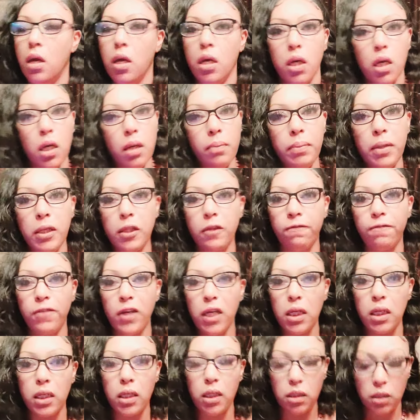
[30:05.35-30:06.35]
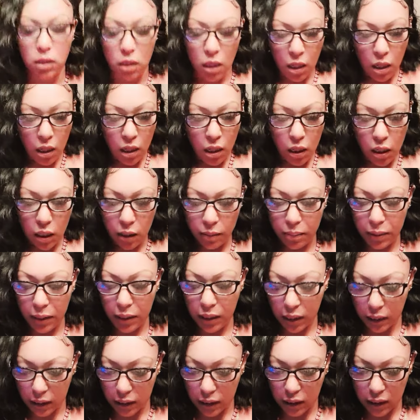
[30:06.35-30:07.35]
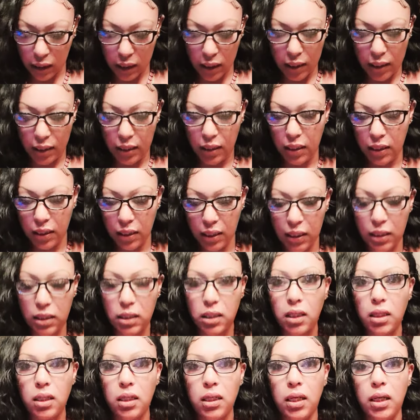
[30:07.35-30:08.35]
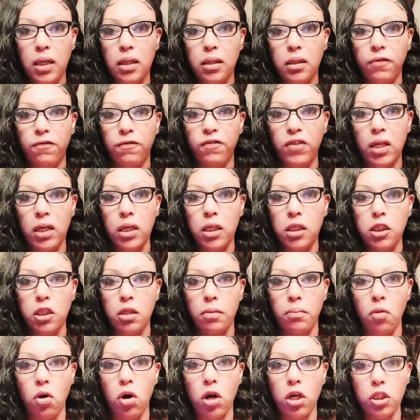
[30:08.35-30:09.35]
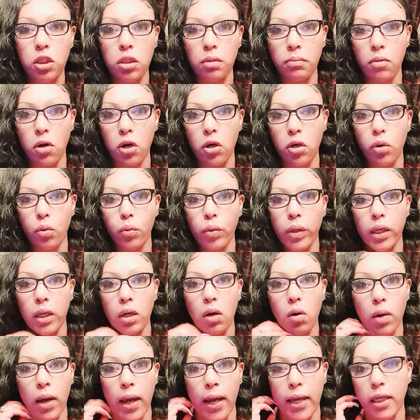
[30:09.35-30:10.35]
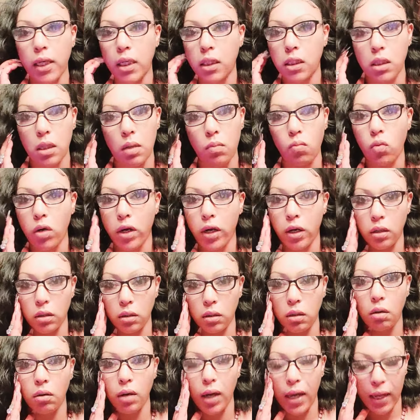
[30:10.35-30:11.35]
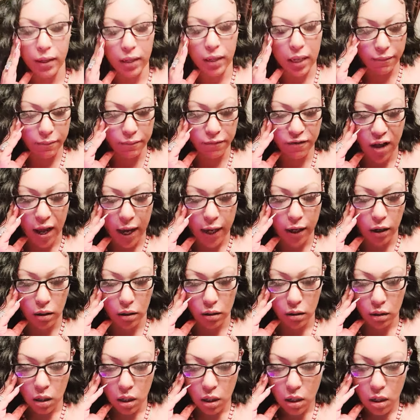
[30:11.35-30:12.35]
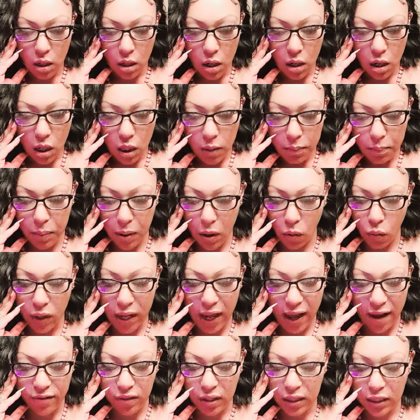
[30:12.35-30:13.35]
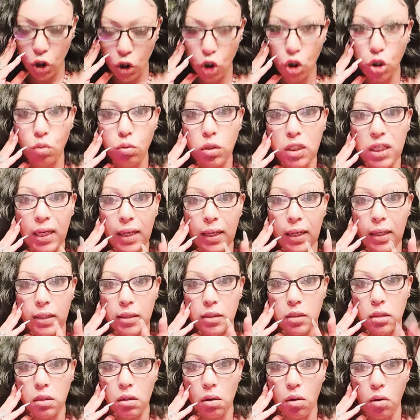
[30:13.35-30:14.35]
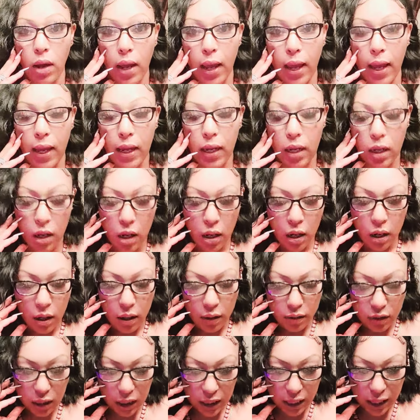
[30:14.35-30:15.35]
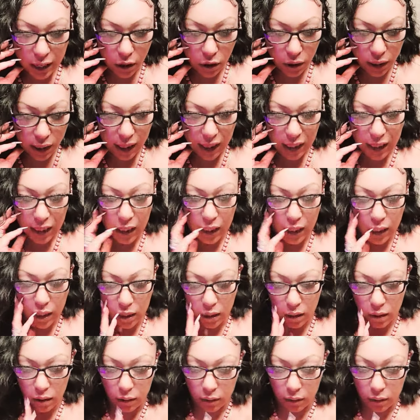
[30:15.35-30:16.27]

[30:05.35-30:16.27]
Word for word: Could be the Venus, could be the ascendant, the descendant, the Venus, the Mars, the Mercury, okay? Somewhere, okay? Fire. But we have the two T's, okay? The letter N.